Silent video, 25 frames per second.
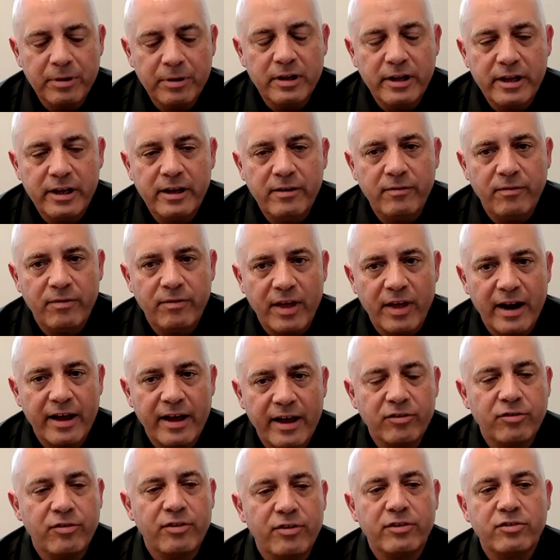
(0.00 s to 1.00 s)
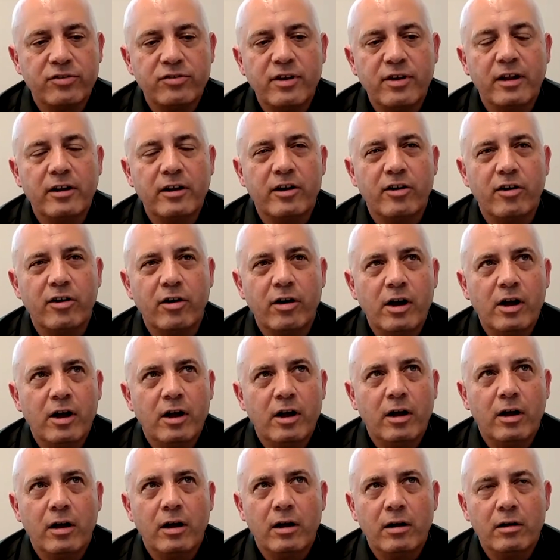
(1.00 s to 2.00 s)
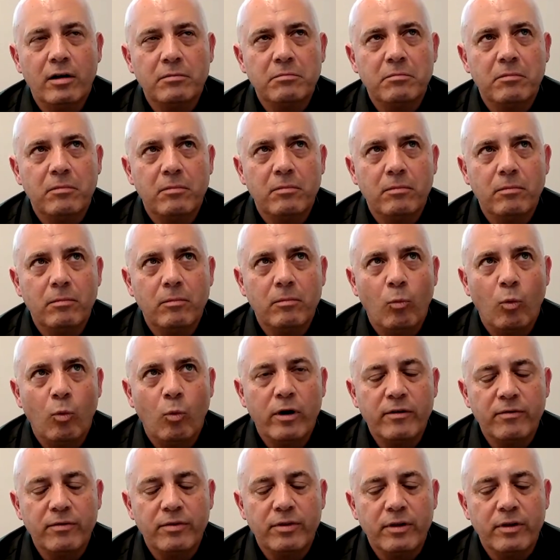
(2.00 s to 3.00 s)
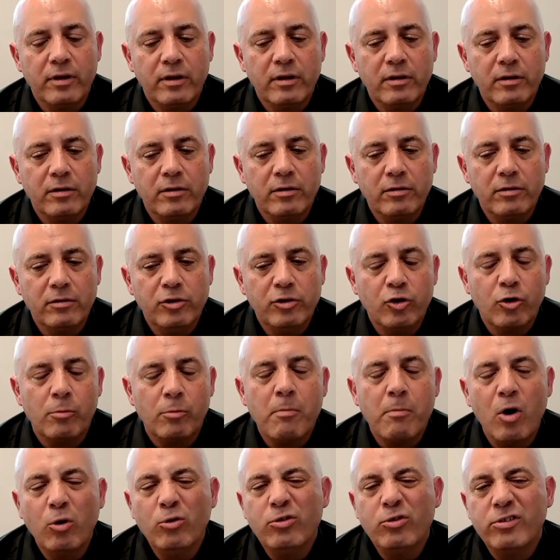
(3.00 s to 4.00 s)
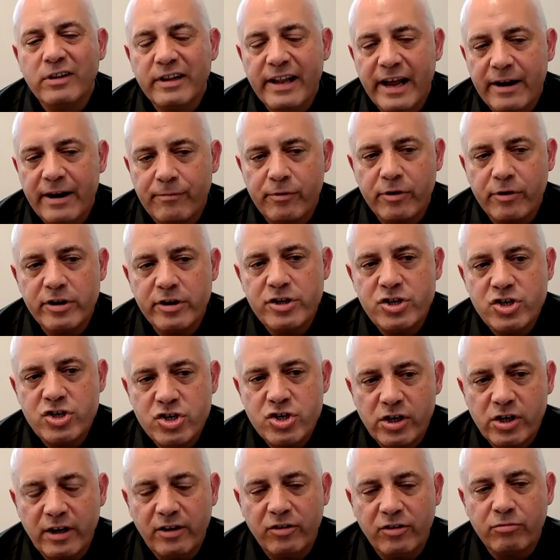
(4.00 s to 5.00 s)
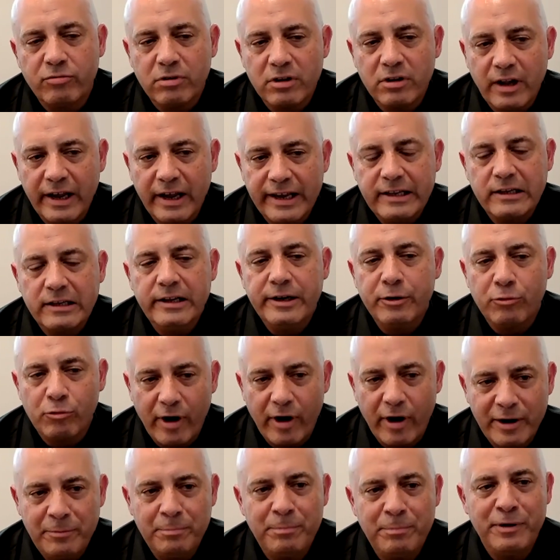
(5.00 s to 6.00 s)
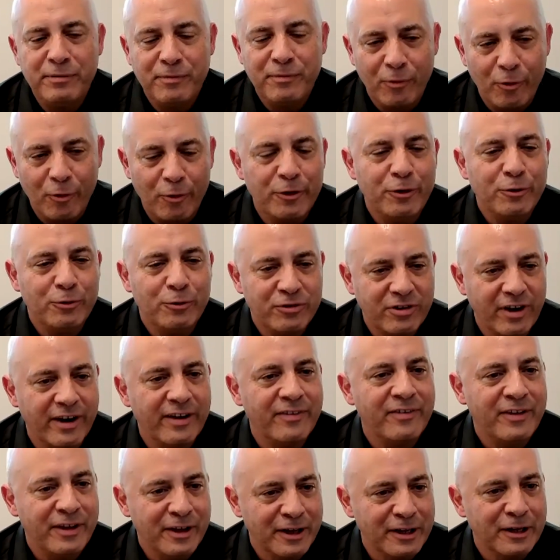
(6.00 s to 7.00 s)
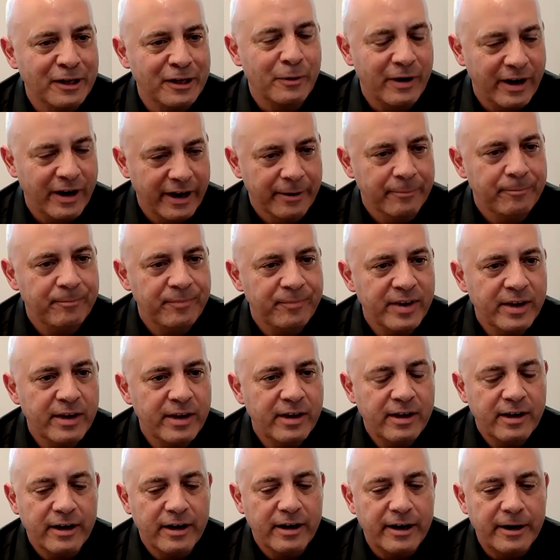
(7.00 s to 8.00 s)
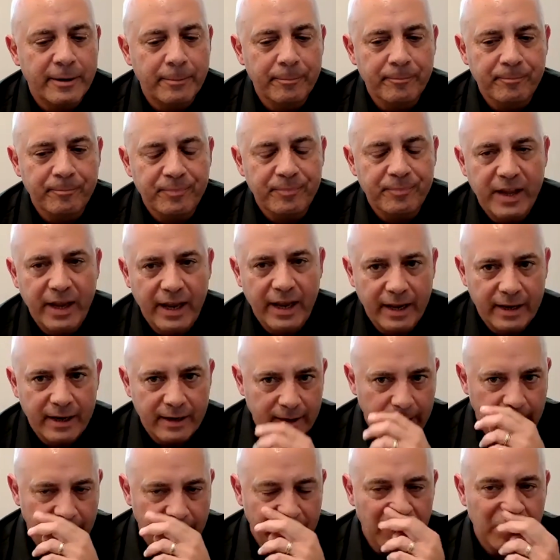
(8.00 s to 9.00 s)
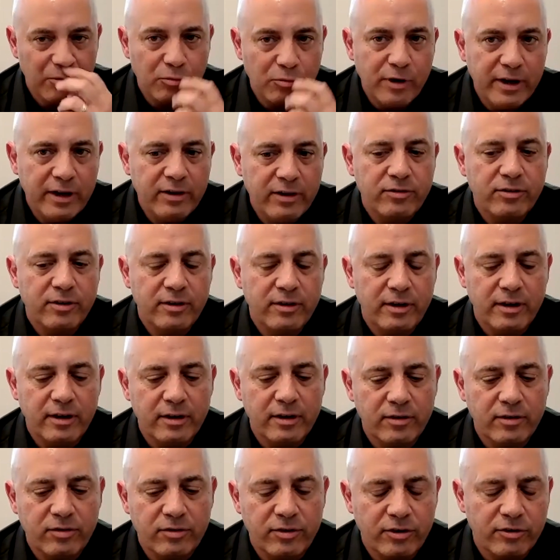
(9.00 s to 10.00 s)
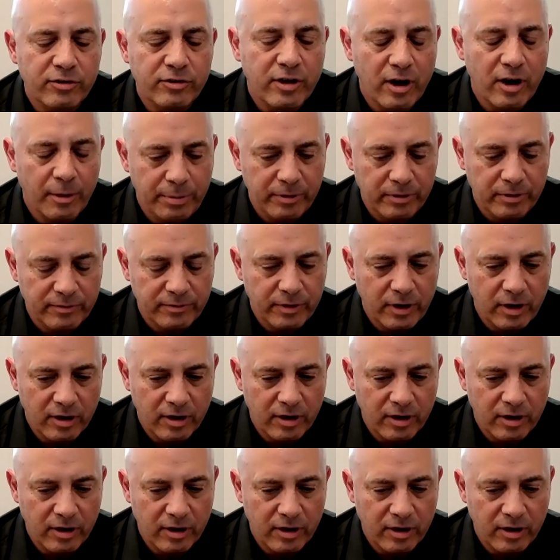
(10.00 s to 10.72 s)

believe that as the seller, one of your most leverage is likely right before you sign the LOI. And the reason is, there's a couple